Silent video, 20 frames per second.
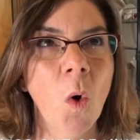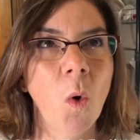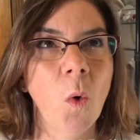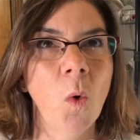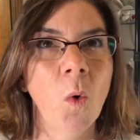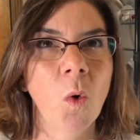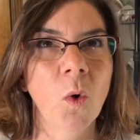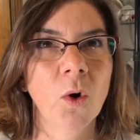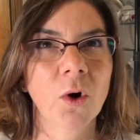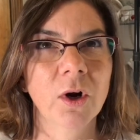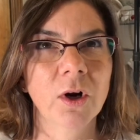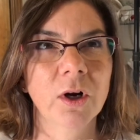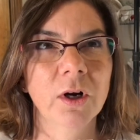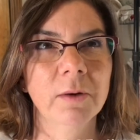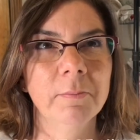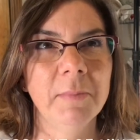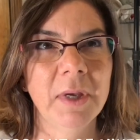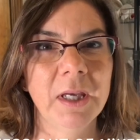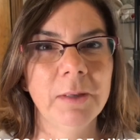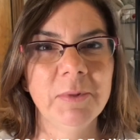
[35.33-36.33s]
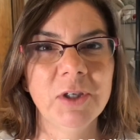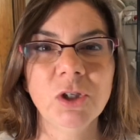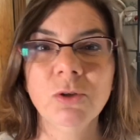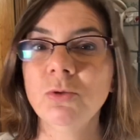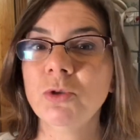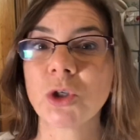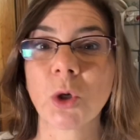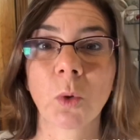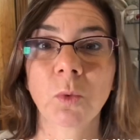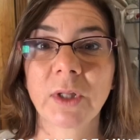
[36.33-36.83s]
or maybe you
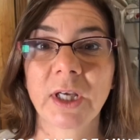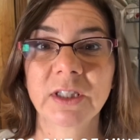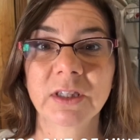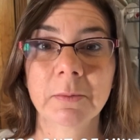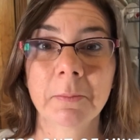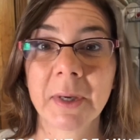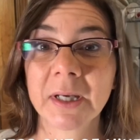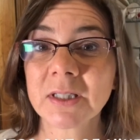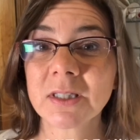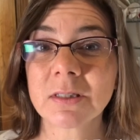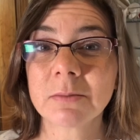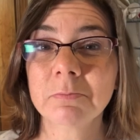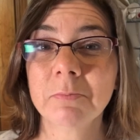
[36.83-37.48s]
don't like the mess,